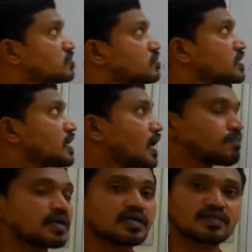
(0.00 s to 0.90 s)
injury
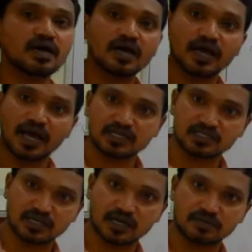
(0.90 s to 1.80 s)
happened in the
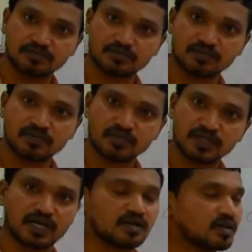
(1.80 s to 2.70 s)
axilla.
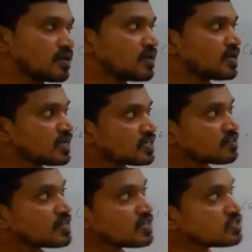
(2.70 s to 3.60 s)
Then if the